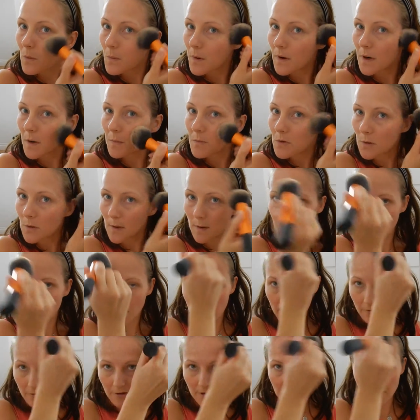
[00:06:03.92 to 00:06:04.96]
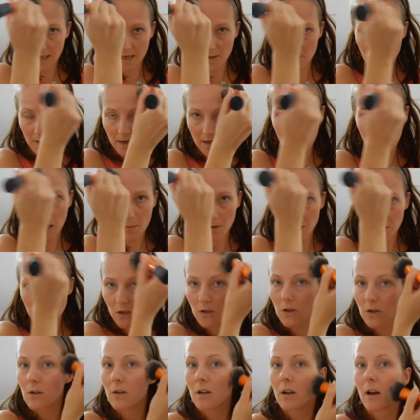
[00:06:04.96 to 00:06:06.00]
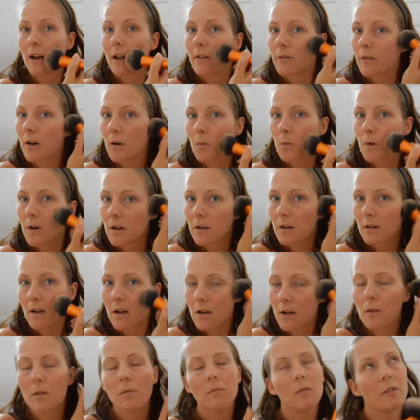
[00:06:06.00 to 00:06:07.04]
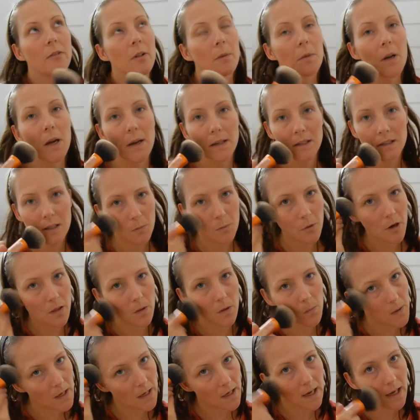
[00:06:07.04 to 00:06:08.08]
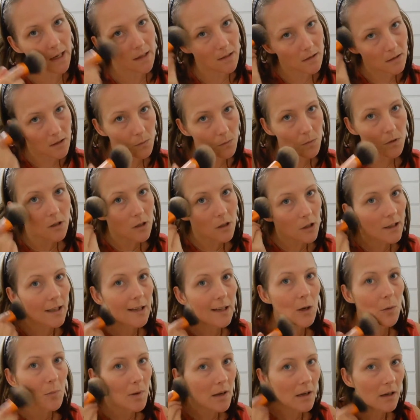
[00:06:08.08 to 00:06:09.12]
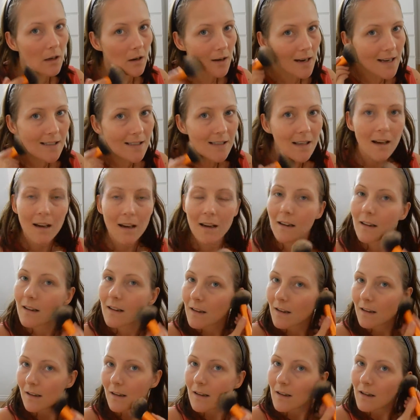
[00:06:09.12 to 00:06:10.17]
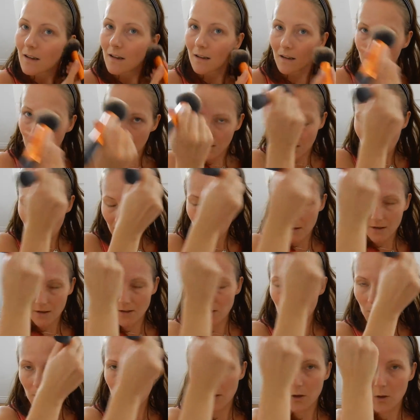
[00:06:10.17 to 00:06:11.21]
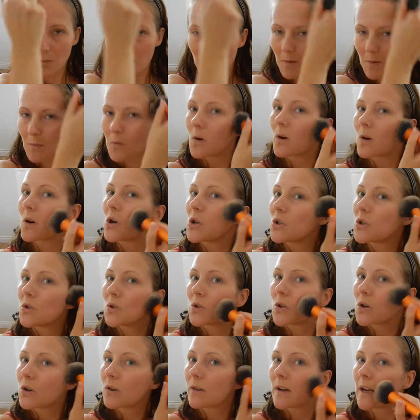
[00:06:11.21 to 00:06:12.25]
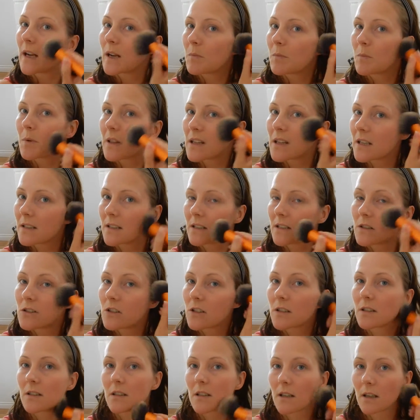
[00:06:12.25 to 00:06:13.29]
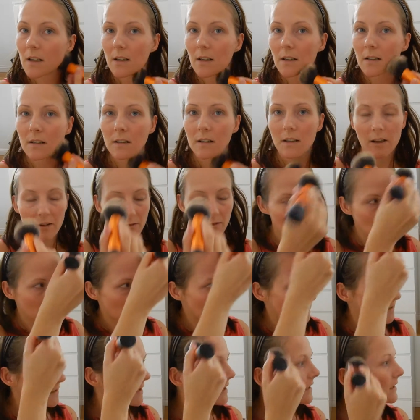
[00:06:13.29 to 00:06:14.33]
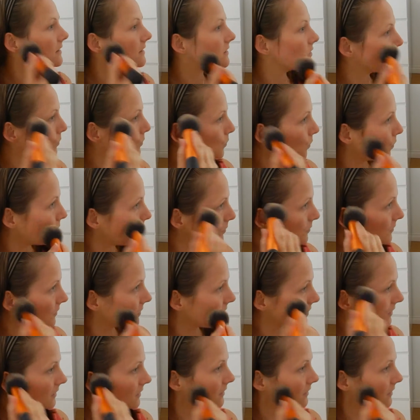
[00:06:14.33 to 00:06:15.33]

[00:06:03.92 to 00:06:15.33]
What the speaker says: when I'm doing my everyday makeup. I do, like, if I'm going somewhere at the weekends and I want to look a little bit nicer, I do a little bit more contouring, but this is just to give my skin some warmth.